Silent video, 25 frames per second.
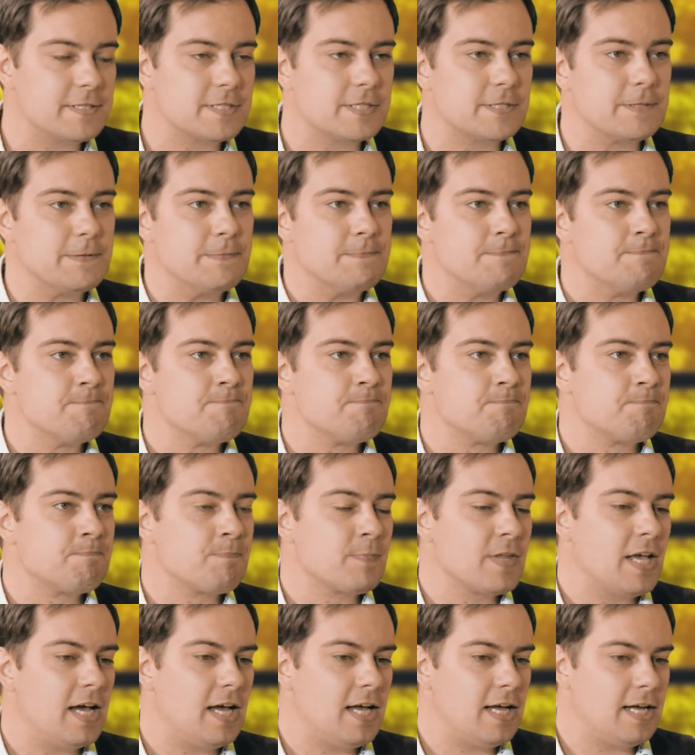So
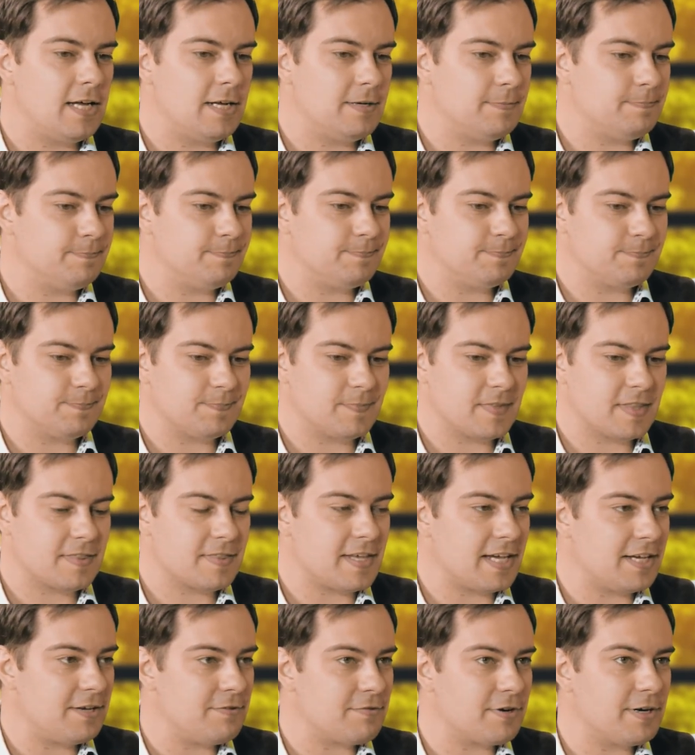um,
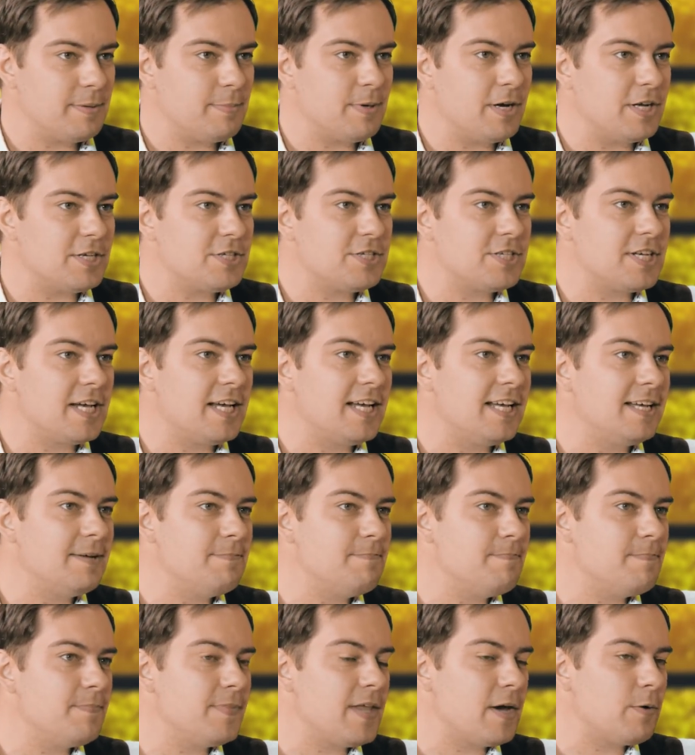thank you very much.
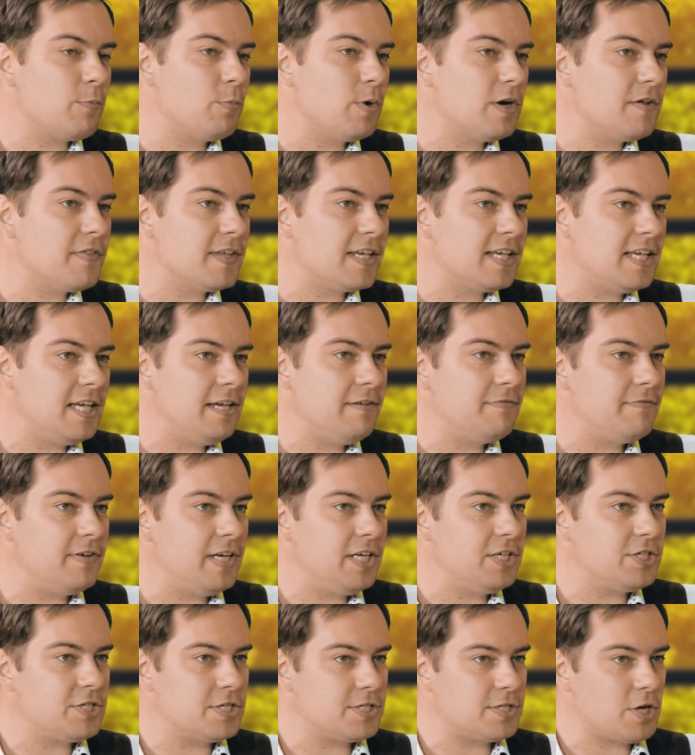Um, now, one of the key
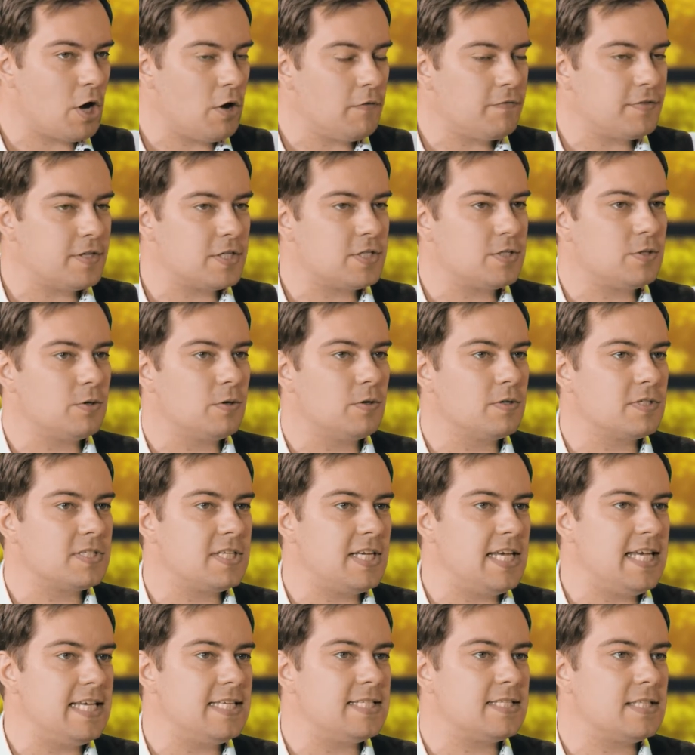features of the stores
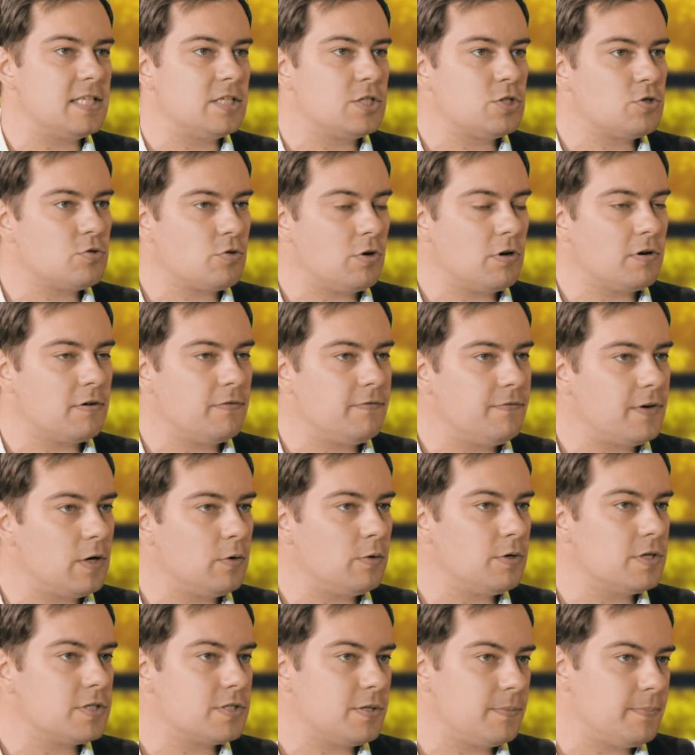is the strong
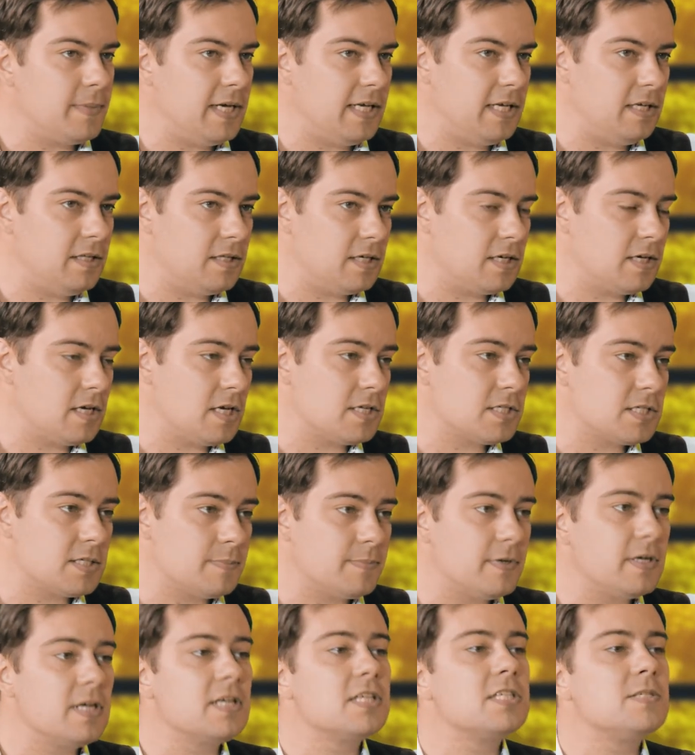focus on making the
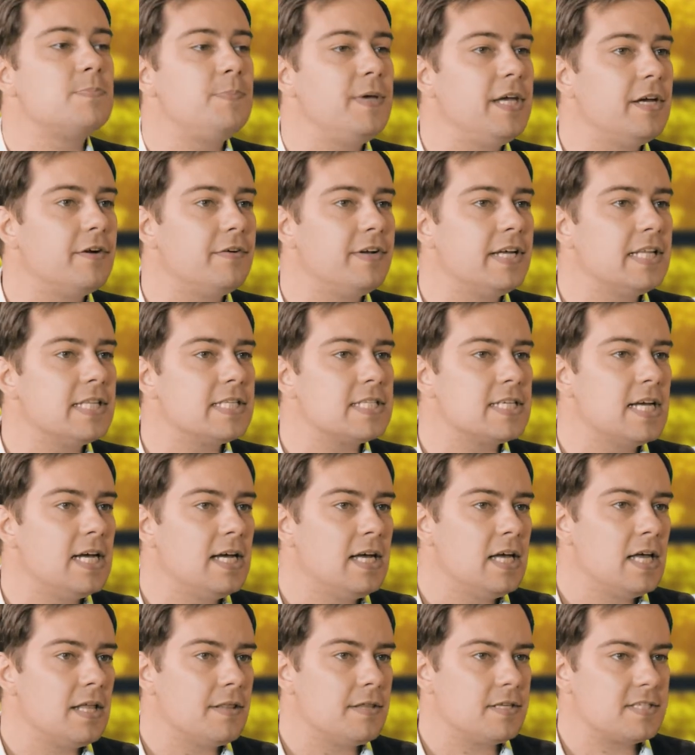customer experience
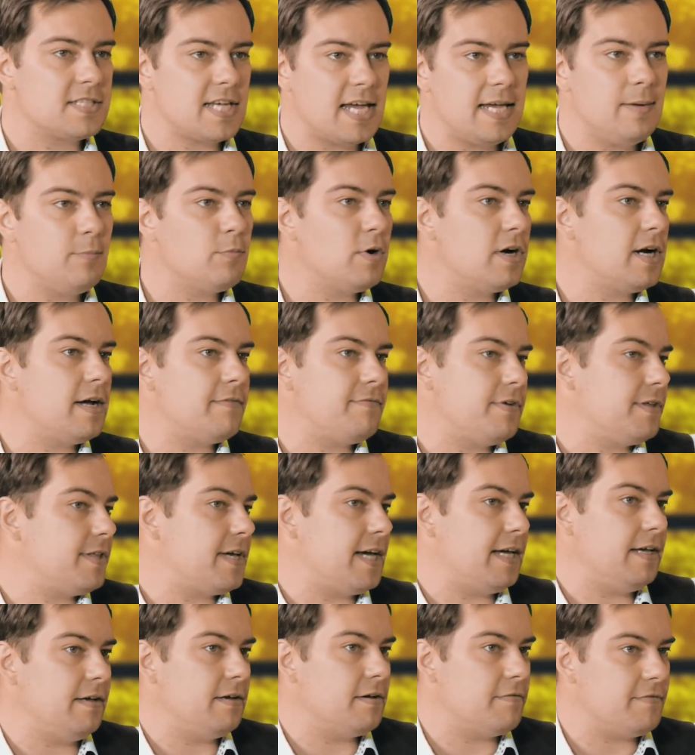the same wherever
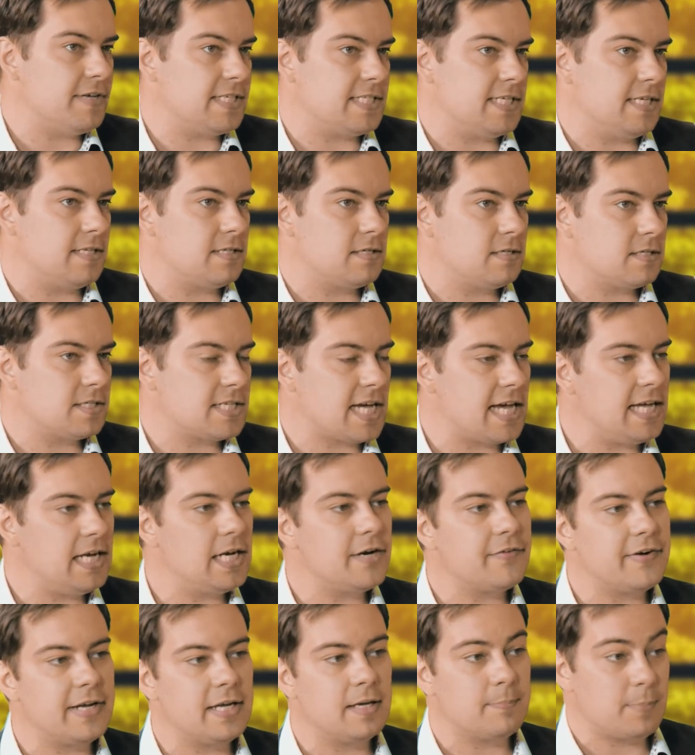they visit,
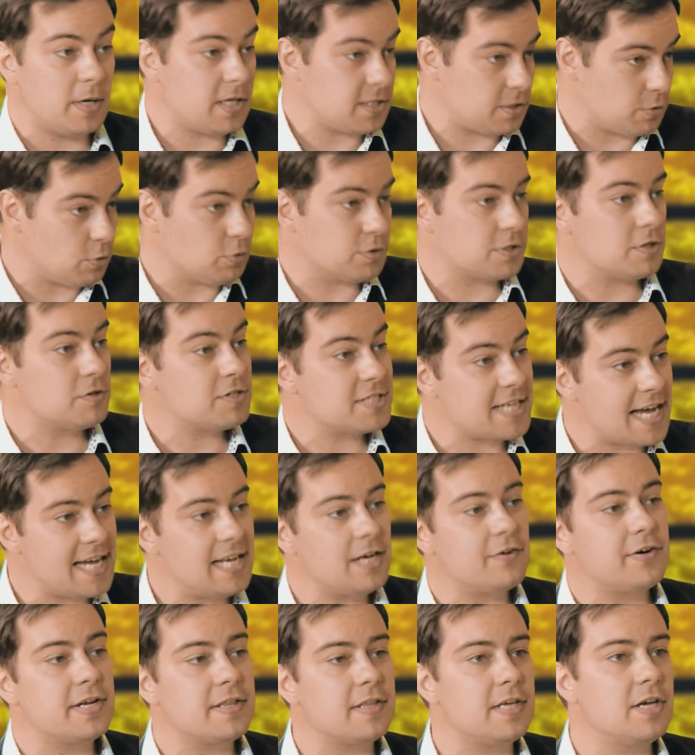tailoring, but also
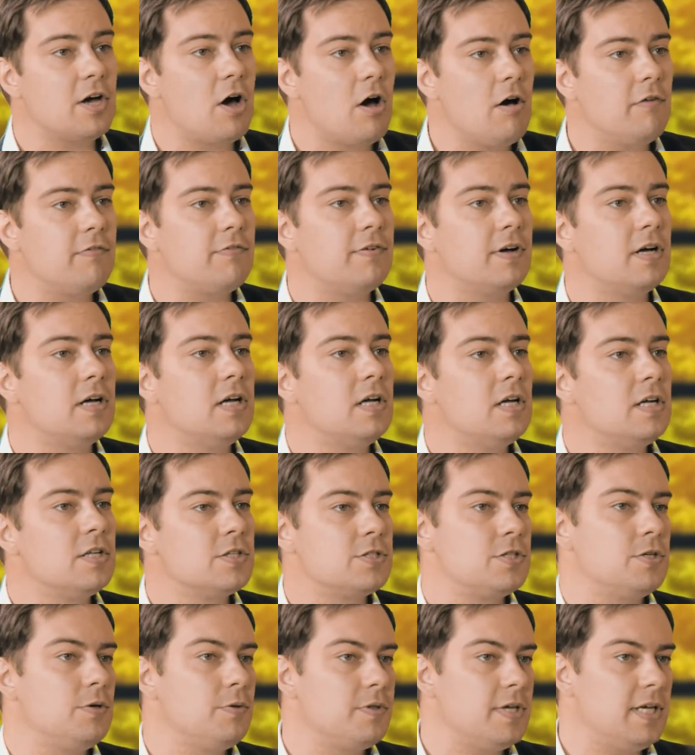tailoring the offer
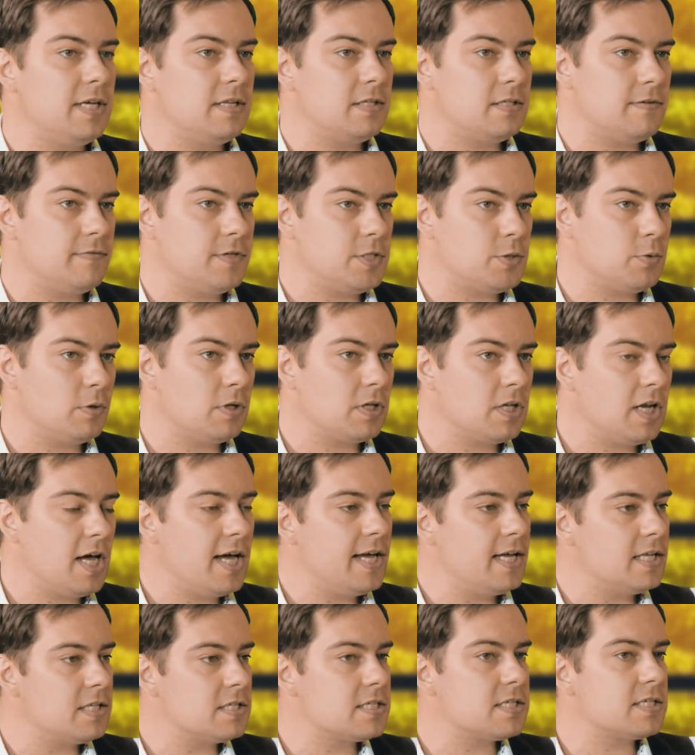to the individual
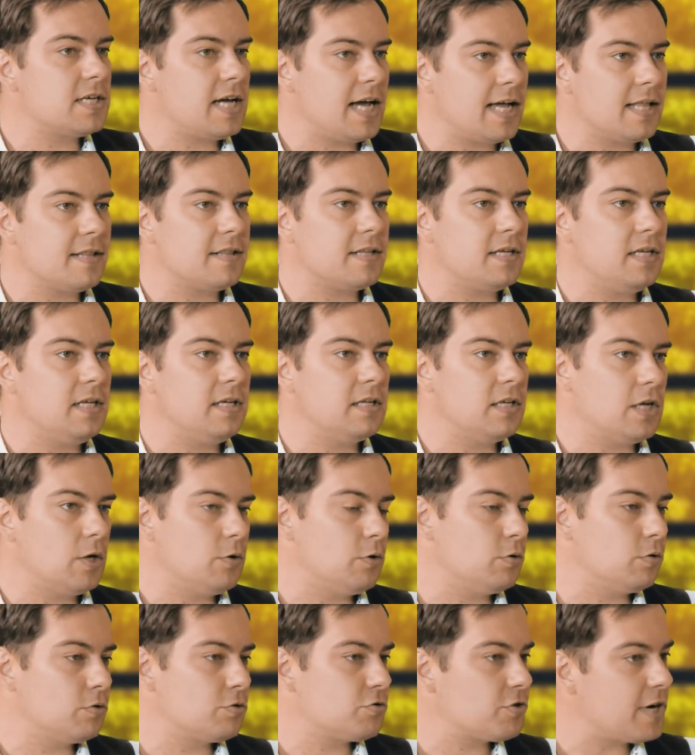client and the
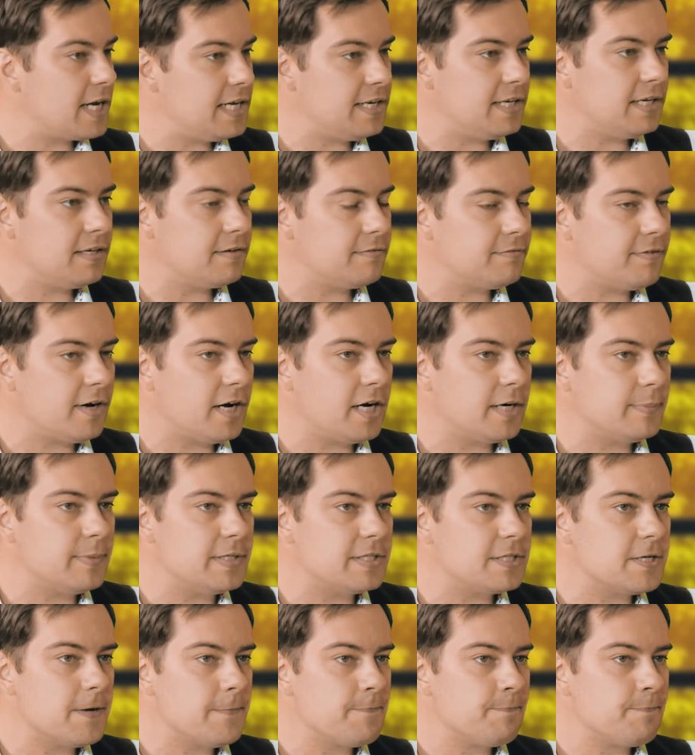local trading environment.